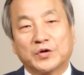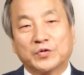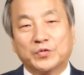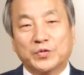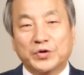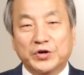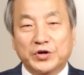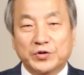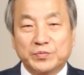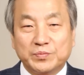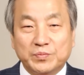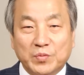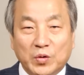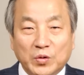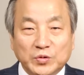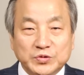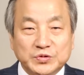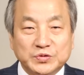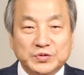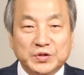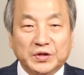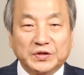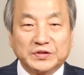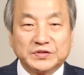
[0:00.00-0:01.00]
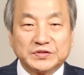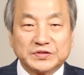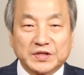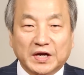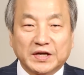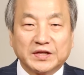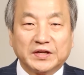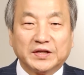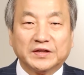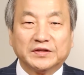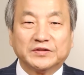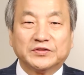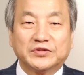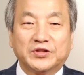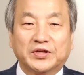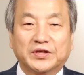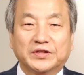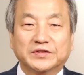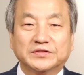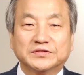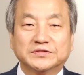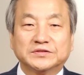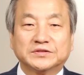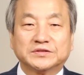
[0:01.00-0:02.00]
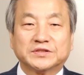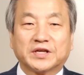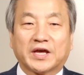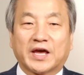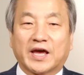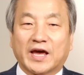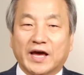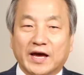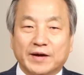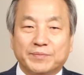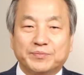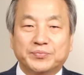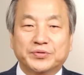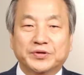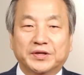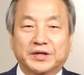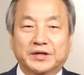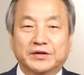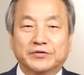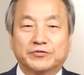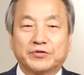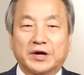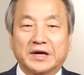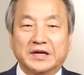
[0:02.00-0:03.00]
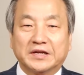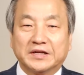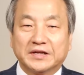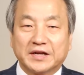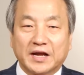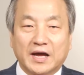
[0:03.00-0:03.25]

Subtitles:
One of most exciting things happening right